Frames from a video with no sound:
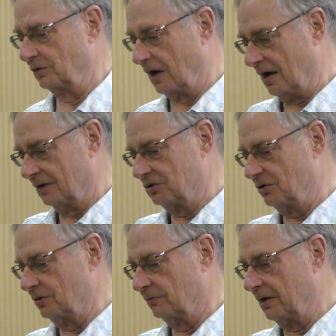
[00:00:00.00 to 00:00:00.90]
the Hodge
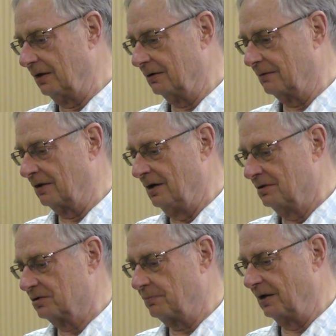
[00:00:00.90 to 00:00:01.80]
theoretic
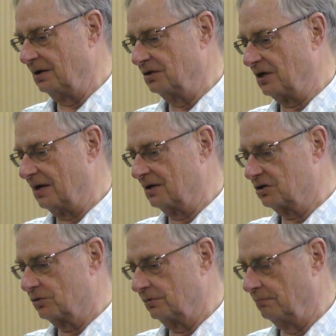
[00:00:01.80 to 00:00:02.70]
space
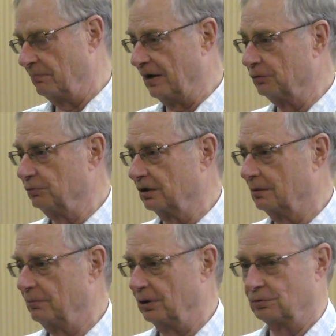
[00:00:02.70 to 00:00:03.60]
has certain boundary
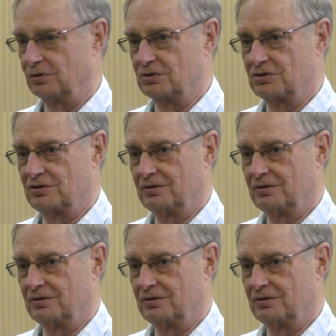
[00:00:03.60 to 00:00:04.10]
components,